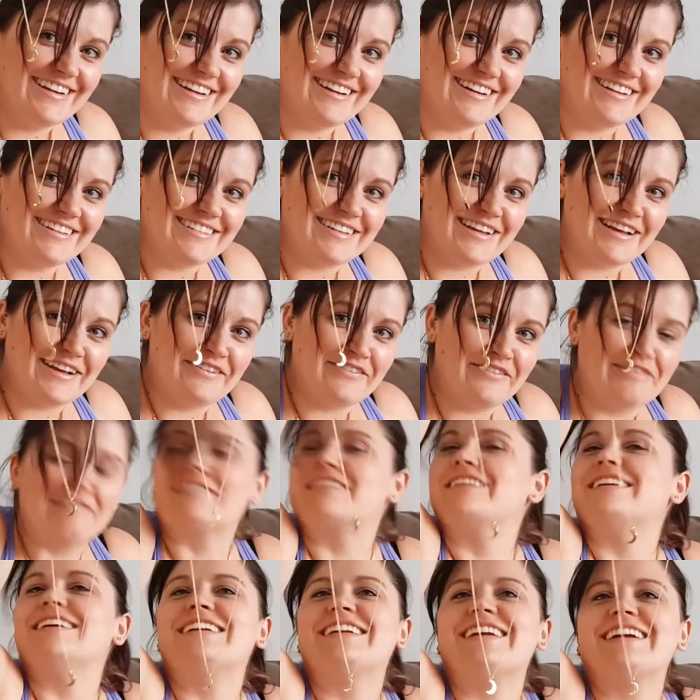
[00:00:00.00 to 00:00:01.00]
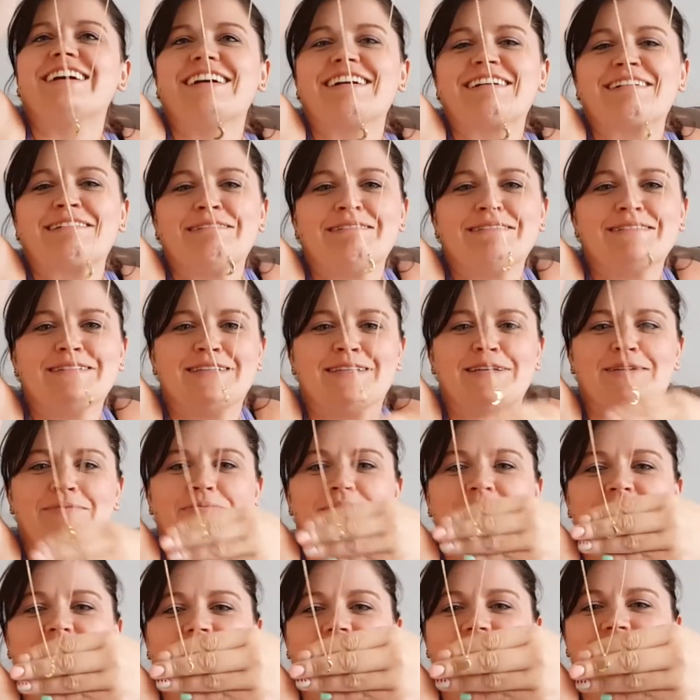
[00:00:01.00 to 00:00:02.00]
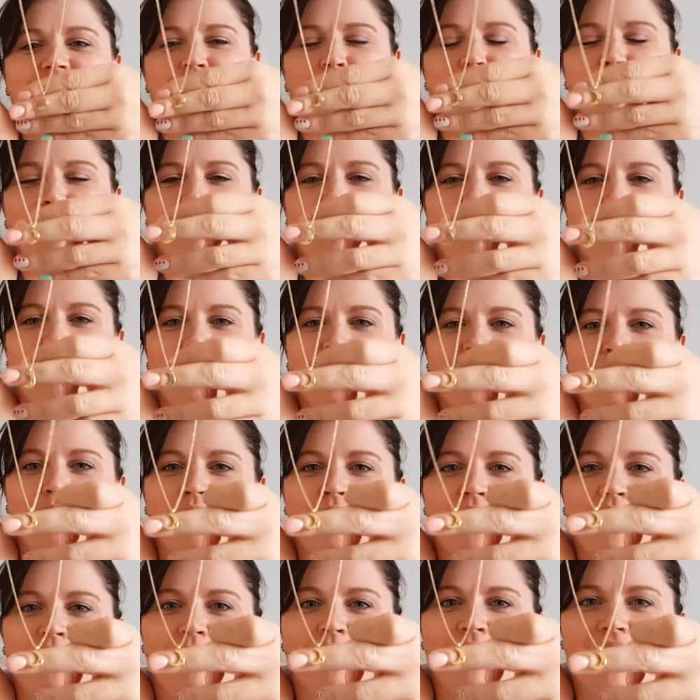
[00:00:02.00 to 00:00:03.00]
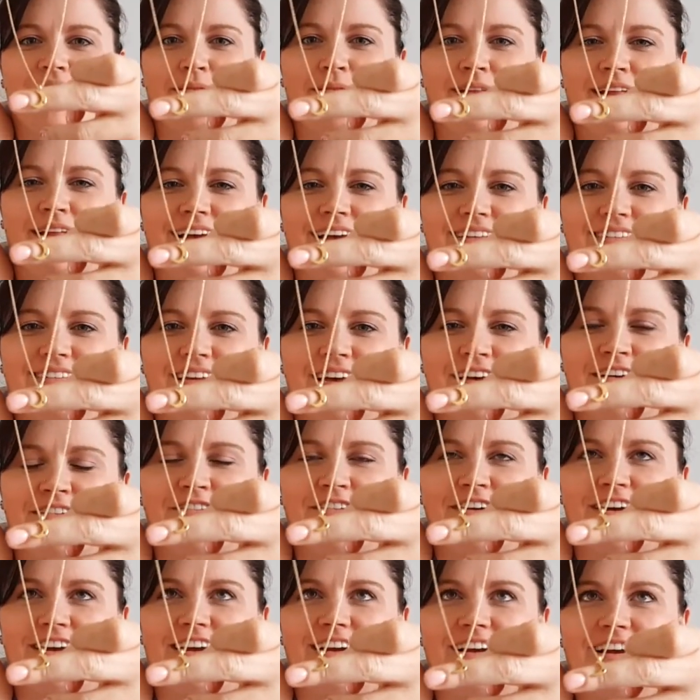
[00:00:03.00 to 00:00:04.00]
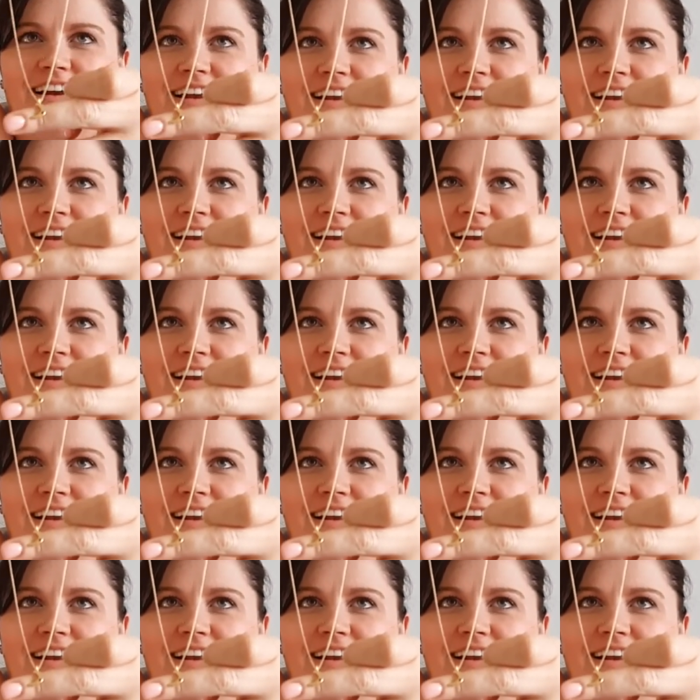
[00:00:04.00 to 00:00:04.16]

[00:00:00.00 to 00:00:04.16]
It is a fourteen karat gold dipped necklace with a really pretty black sapphire,